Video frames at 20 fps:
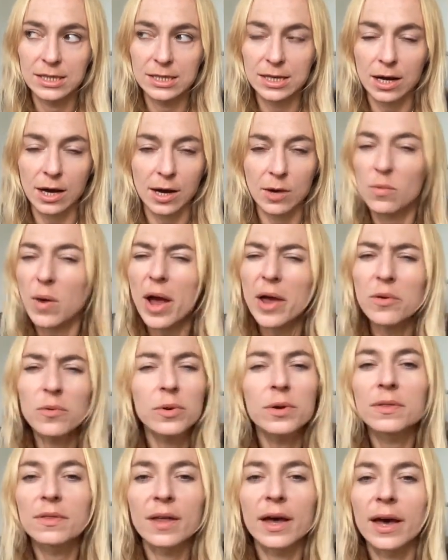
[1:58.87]
Duh, why
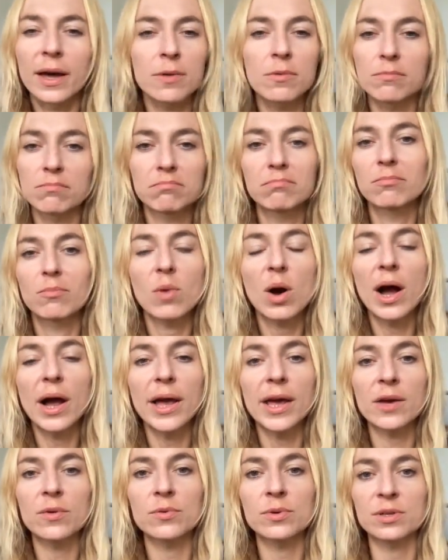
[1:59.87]
would they?
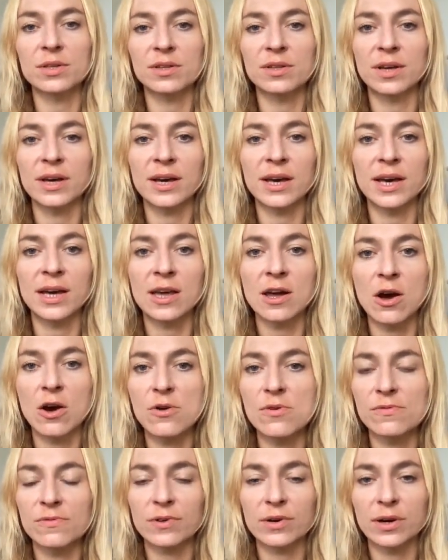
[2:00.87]
Why would they
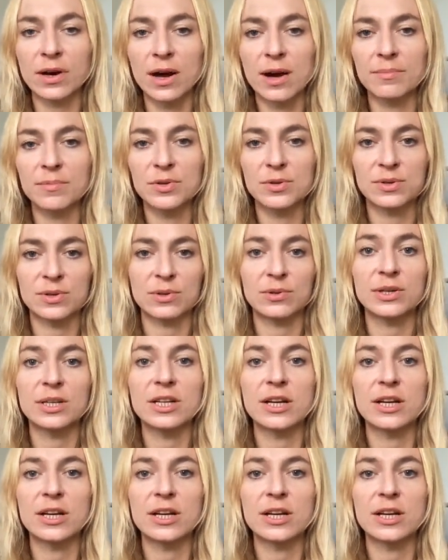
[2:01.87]
overcome user